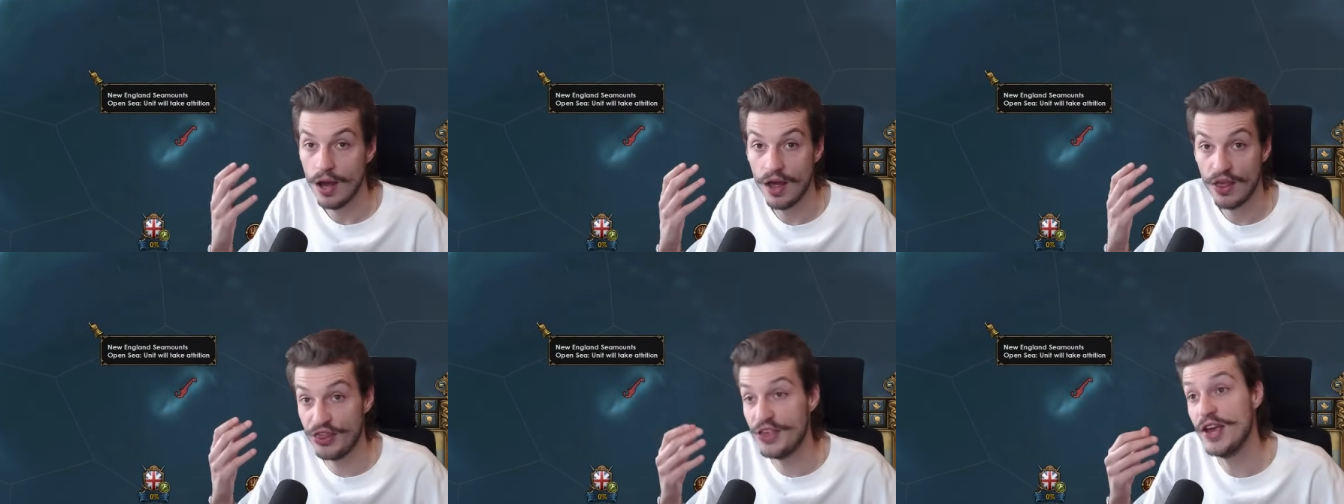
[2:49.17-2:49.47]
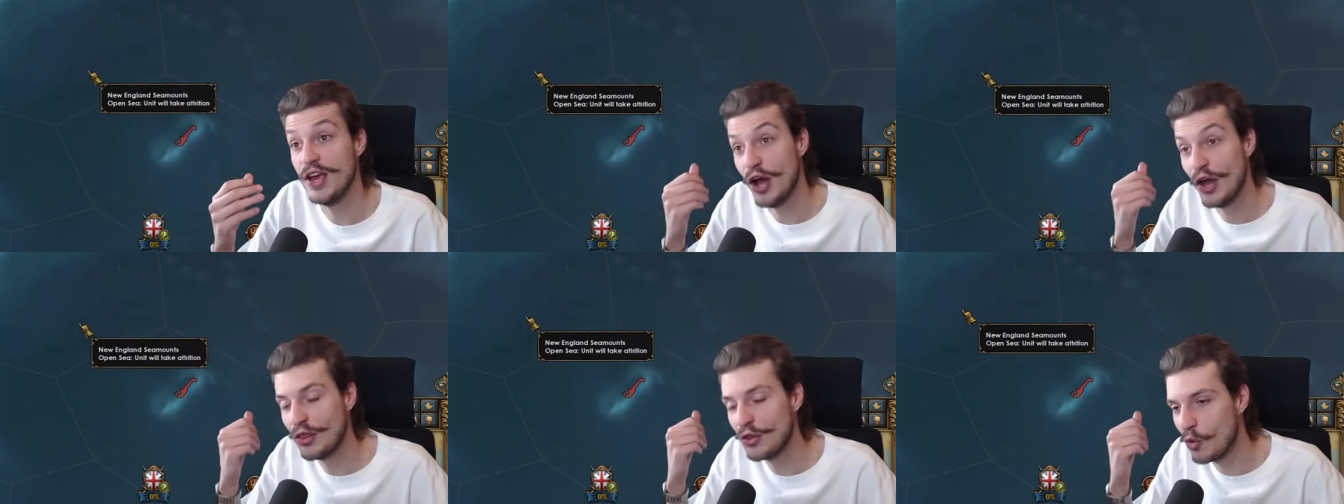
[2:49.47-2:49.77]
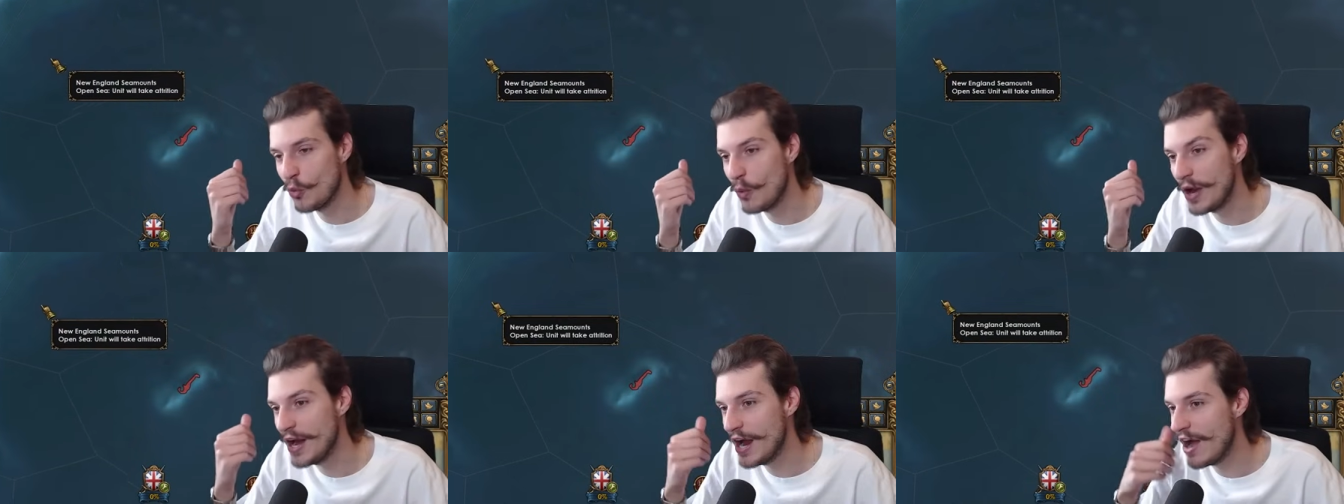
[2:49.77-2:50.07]
the other
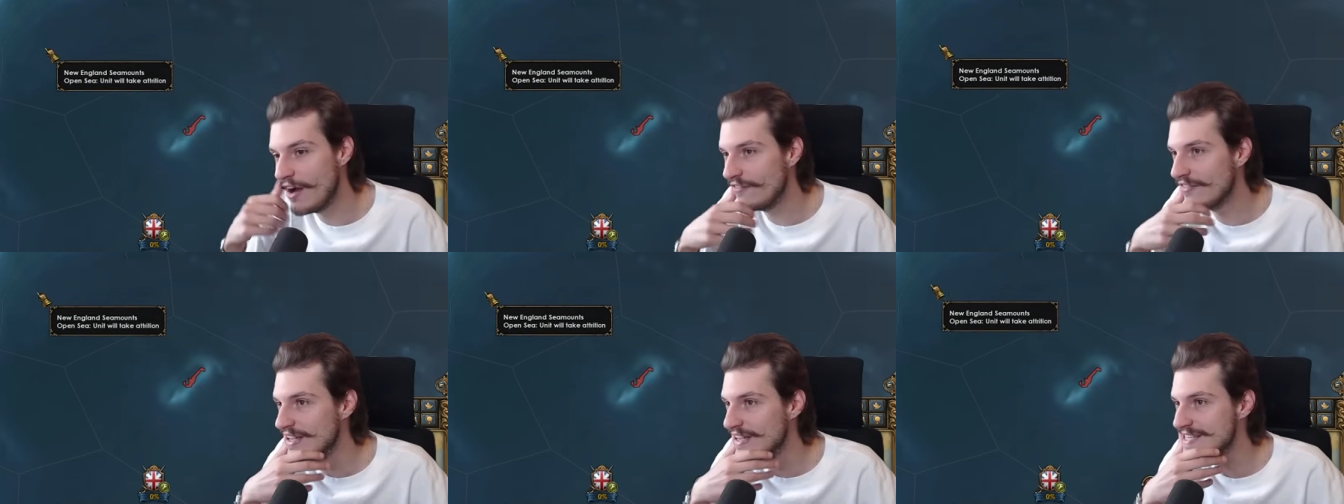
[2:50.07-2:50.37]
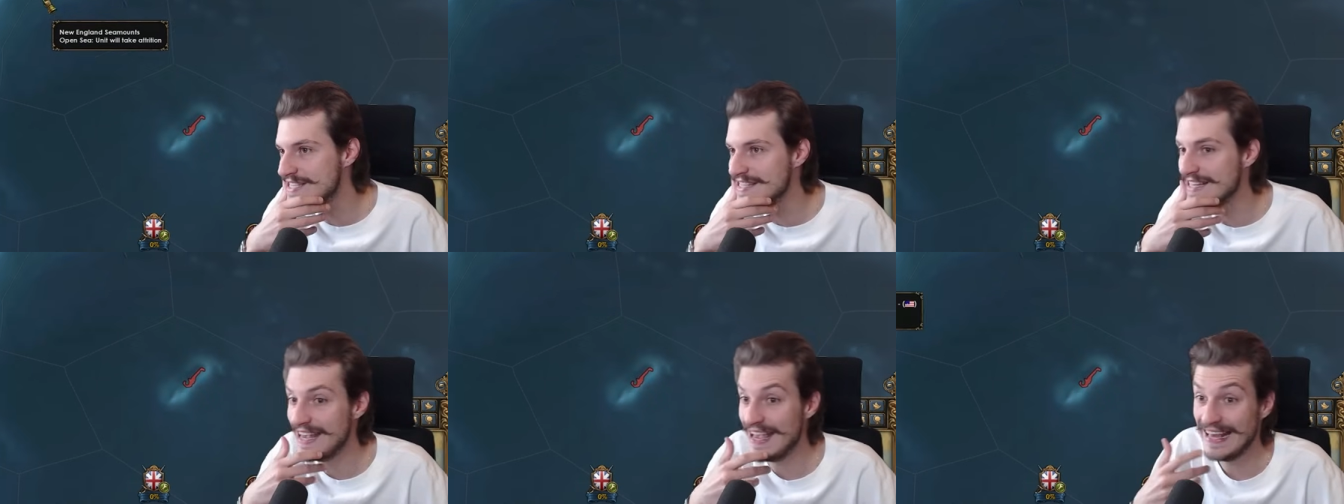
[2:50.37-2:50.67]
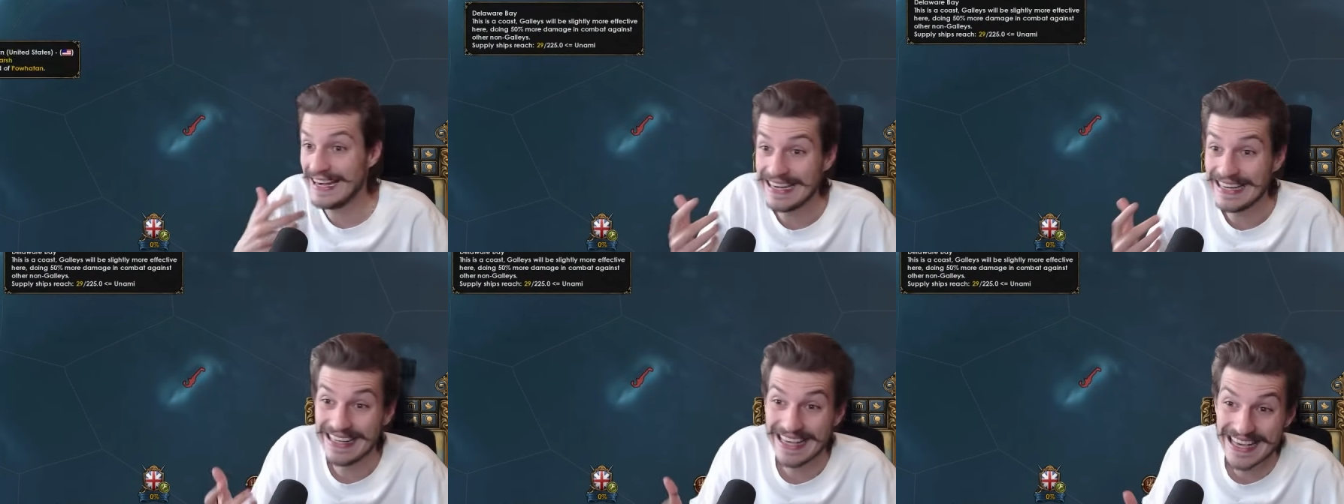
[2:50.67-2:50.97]
way, obviously,
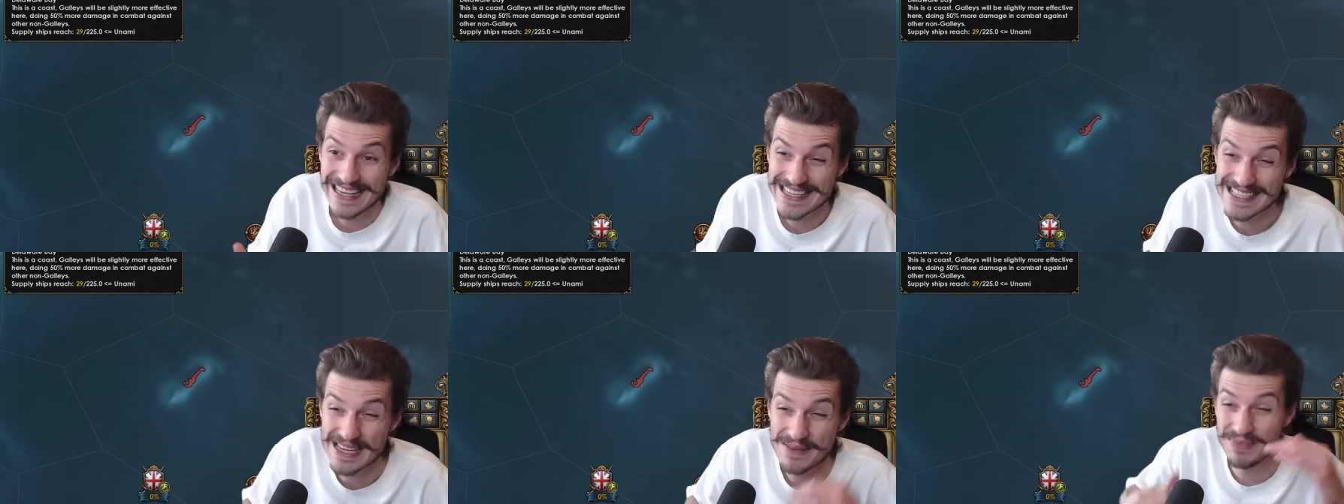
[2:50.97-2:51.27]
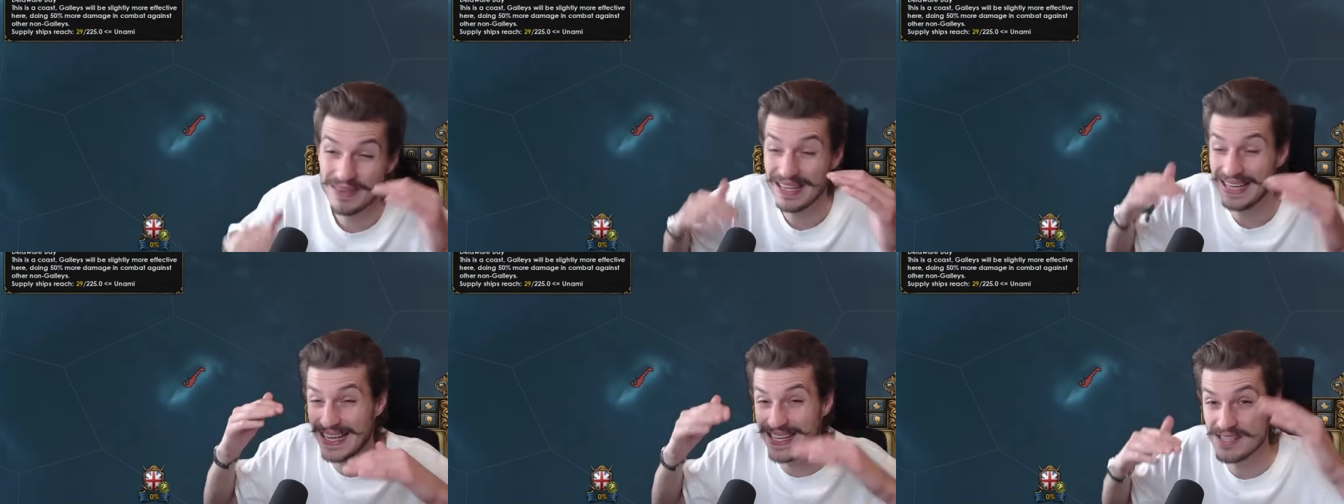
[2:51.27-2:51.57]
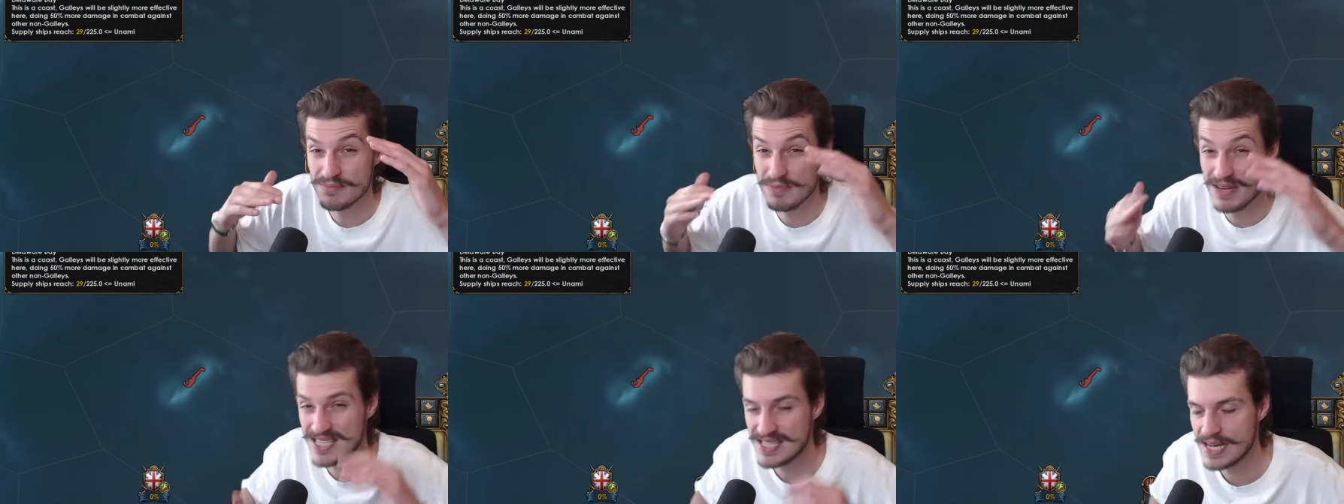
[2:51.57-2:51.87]
and in case something
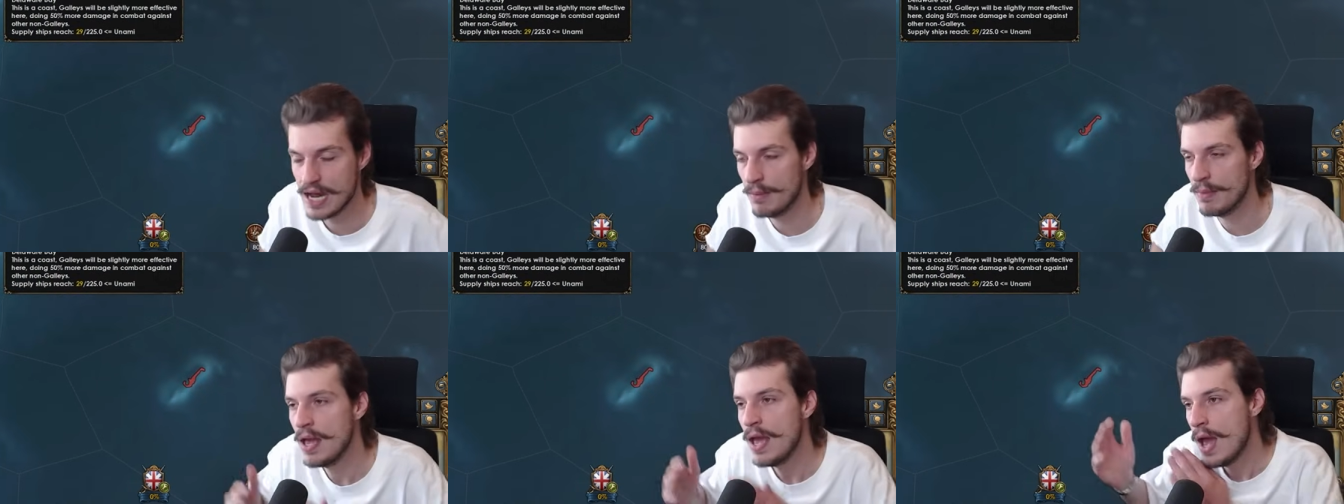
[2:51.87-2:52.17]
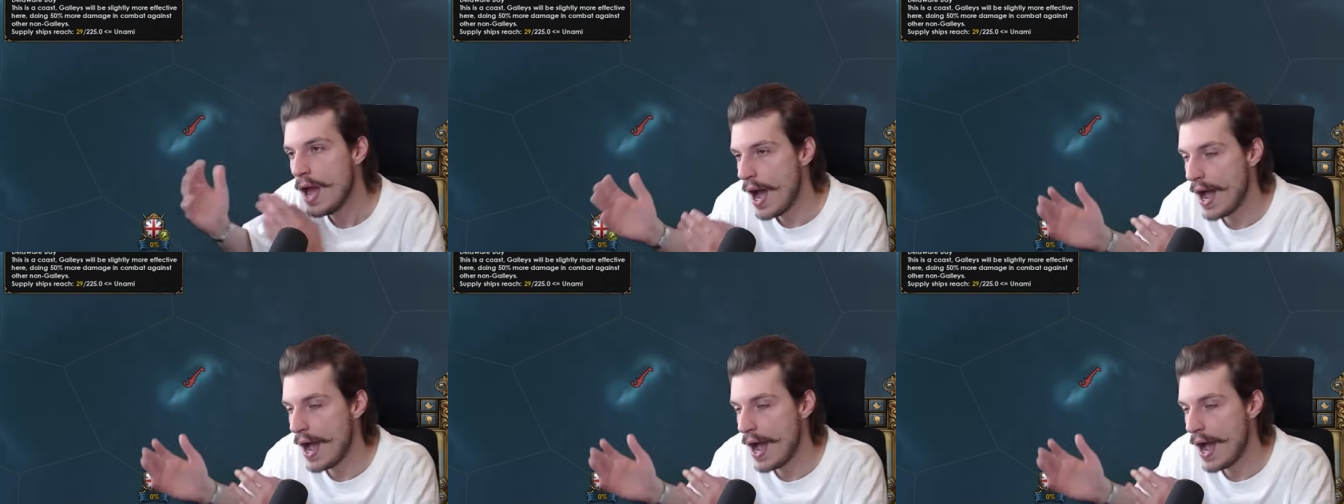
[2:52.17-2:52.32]
gets messed up,